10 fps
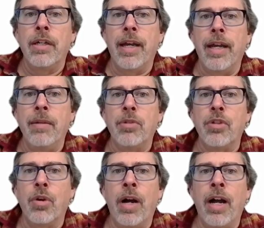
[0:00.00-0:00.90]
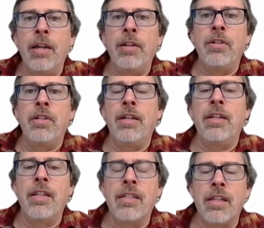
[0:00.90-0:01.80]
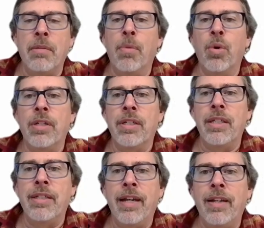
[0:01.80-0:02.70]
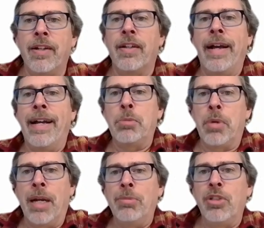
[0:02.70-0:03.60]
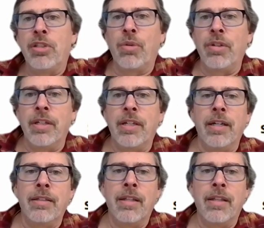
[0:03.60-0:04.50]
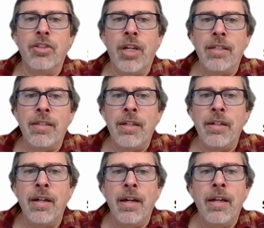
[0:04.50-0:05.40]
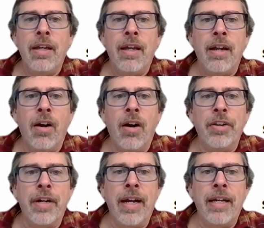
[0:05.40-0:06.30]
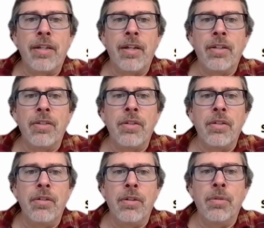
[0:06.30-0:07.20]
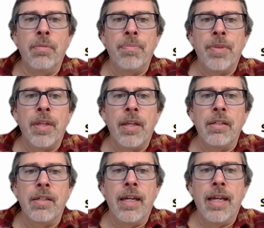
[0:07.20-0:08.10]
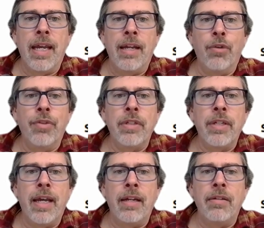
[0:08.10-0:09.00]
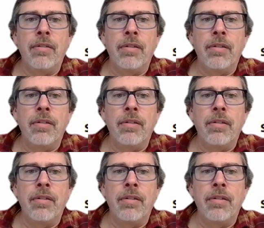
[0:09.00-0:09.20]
Okay, so I did this in more detail in class, but I'm just going to cut to the chase here. And all they're asking us to do is take 8 over 10,